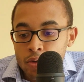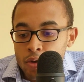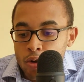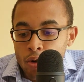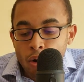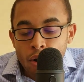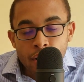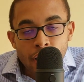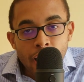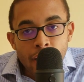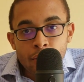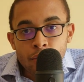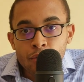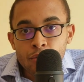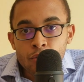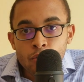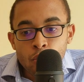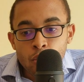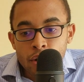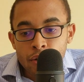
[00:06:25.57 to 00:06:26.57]

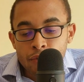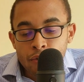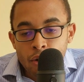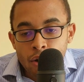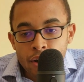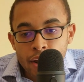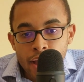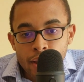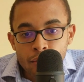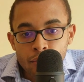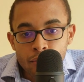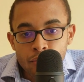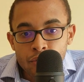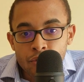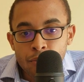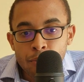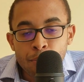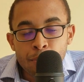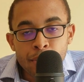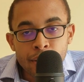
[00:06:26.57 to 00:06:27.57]
Cardano. One of
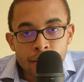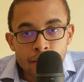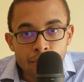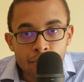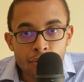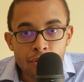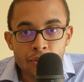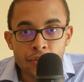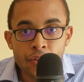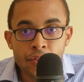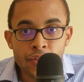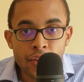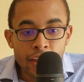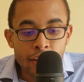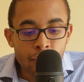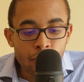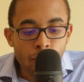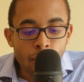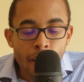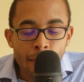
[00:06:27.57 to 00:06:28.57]
Cardano's pillars is
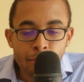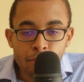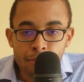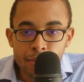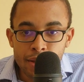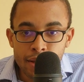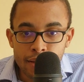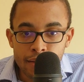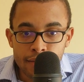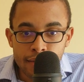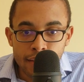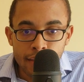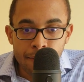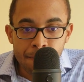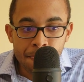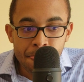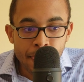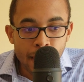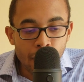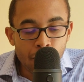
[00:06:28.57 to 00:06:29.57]
interoperability.
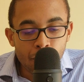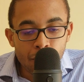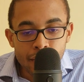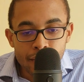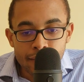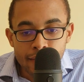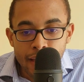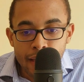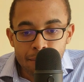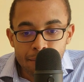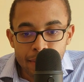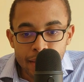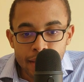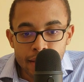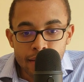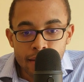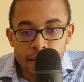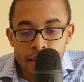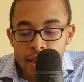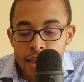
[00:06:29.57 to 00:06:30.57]
And what does that
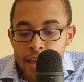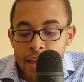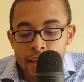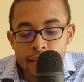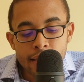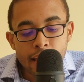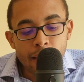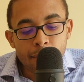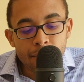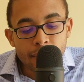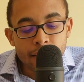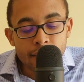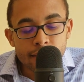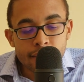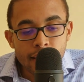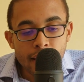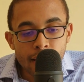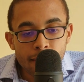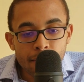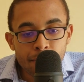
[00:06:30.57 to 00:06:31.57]
mean? That means
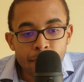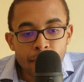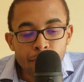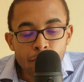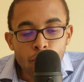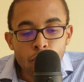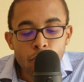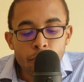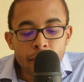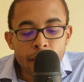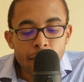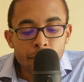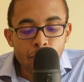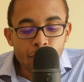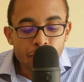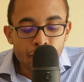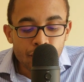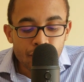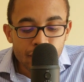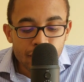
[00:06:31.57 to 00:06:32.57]
that people will be able
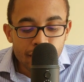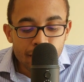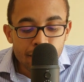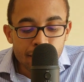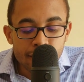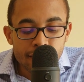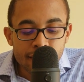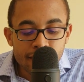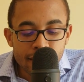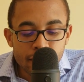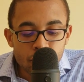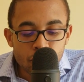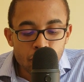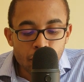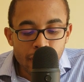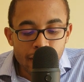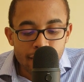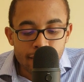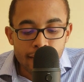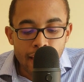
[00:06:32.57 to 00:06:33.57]
to seamlessly
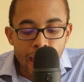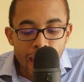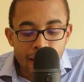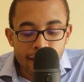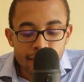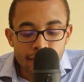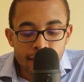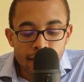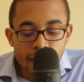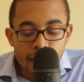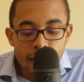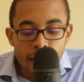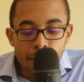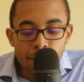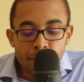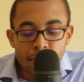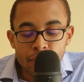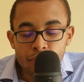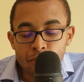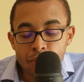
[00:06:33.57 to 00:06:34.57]
transact
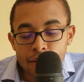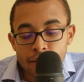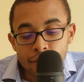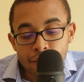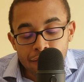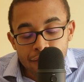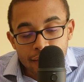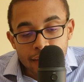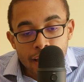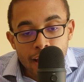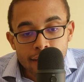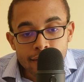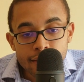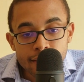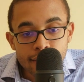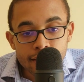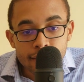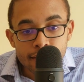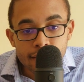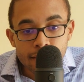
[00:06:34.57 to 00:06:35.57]
between the fiat
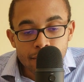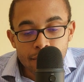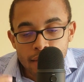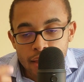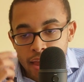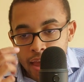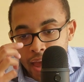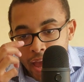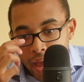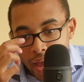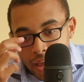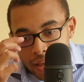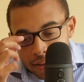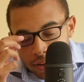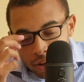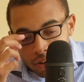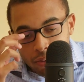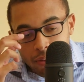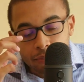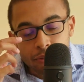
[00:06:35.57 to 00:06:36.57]
system and
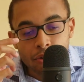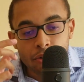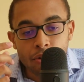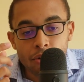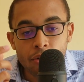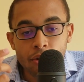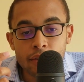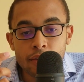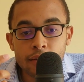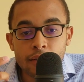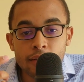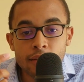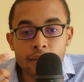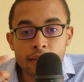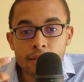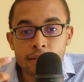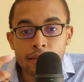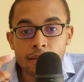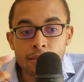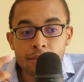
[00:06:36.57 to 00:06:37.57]
the cryptocurrency
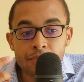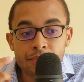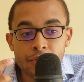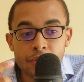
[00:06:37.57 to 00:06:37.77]
system.